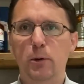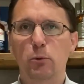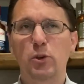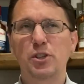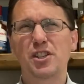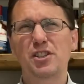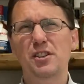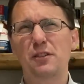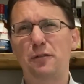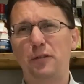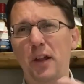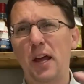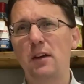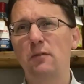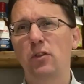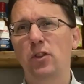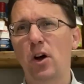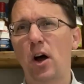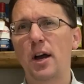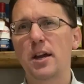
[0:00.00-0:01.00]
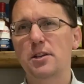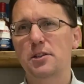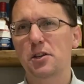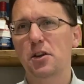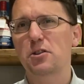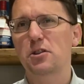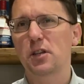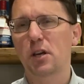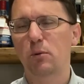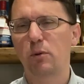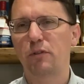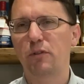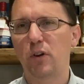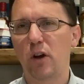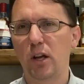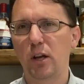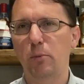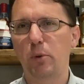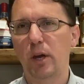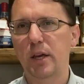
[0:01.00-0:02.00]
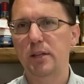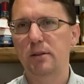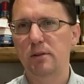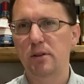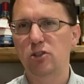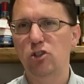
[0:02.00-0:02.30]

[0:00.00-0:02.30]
which is a flavour that I associate with Filey Bay